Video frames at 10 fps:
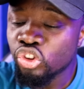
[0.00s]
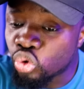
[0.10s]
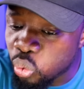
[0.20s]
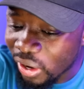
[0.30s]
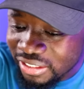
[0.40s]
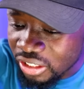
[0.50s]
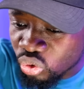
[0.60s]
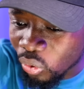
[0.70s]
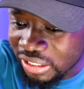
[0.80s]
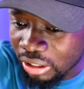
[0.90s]

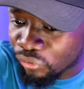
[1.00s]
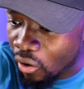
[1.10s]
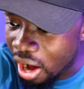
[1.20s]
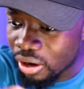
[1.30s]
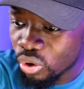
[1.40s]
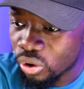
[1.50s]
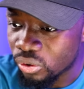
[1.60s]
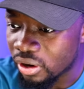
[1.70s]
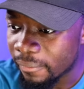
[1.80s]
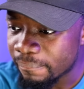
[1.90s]
2024
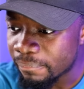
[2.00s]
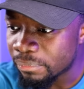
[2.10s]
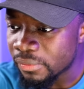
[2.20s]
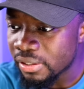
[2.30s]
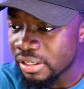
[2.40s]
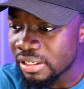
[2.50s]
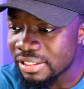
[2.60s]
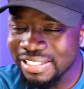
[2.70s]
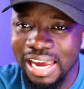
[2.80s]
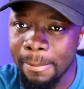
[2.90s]
alone,
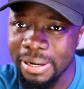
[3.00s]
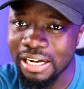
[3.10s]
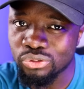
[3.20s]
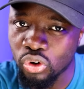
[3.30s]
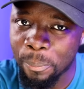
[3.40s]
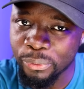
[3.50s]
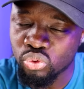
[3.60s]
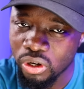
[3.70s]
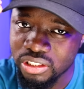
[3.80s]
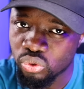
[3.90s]
Chamaya
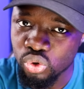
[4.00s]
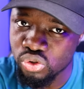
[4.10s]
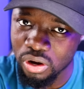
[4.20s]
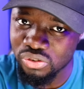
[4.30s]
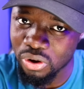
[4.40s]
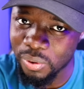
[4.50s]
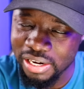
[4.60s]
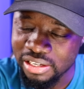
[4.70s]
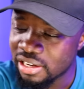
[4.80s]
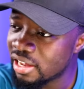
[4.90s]
dropped 22 songs
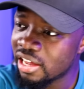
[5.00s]
already.